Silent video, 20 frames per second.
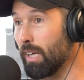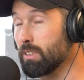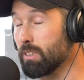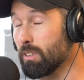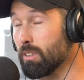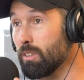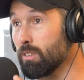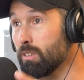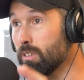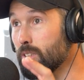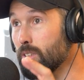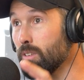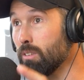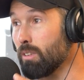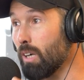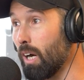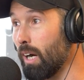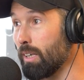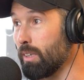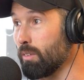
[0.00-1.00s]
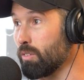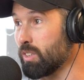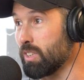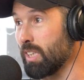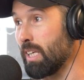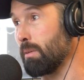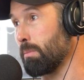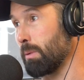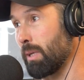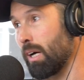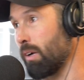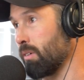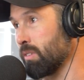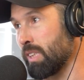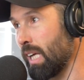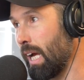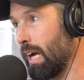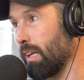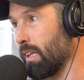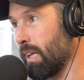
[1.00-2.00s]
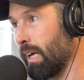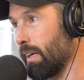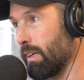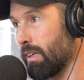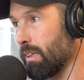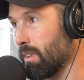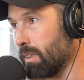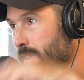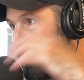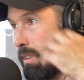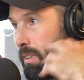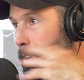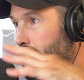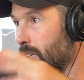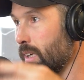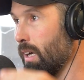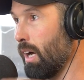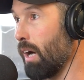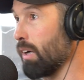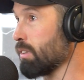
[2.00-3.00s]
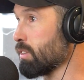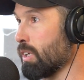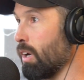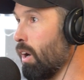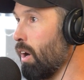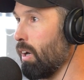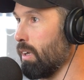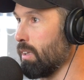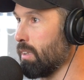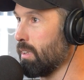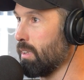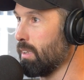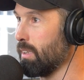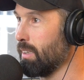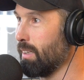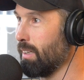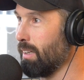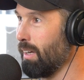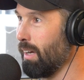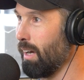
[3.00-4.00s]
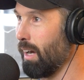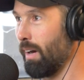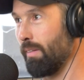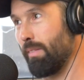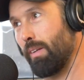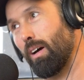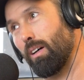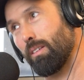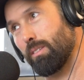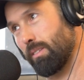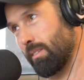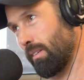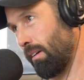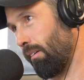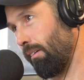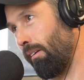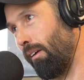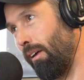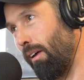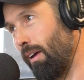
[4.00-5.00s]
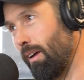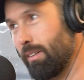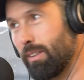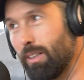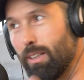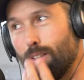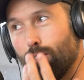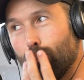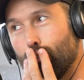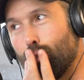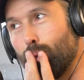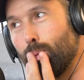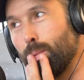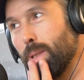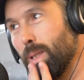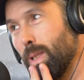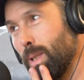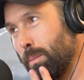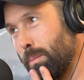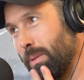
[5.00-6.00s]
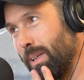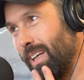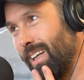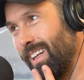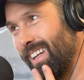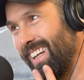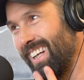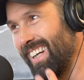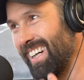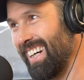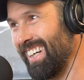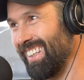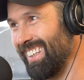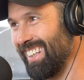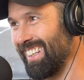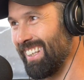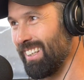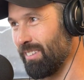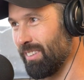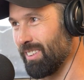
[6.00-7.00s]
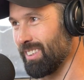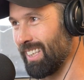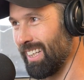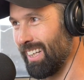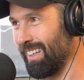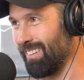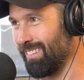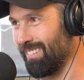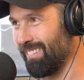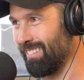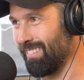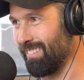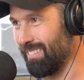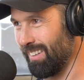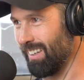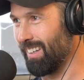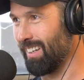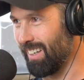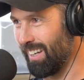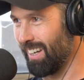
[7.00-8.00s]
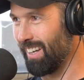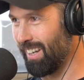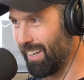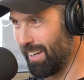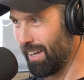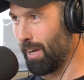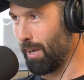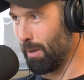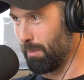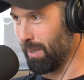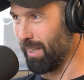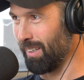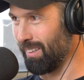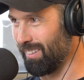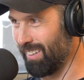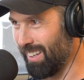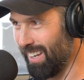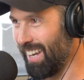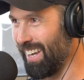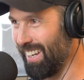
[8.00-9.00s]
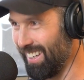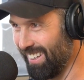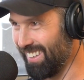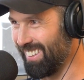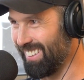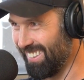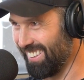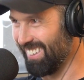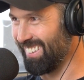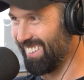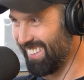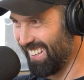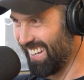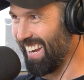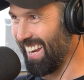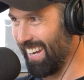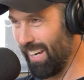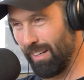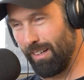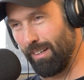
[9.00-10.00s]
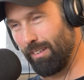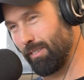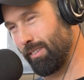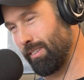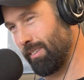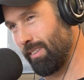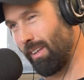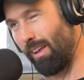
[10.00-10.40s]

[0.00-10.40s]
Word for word: could You still remember? kind of see, but I was at like Wow. I was gone, and then I was just like kind of dribble a bit, and then he was like, "Amen, hey, hey," and I was just like,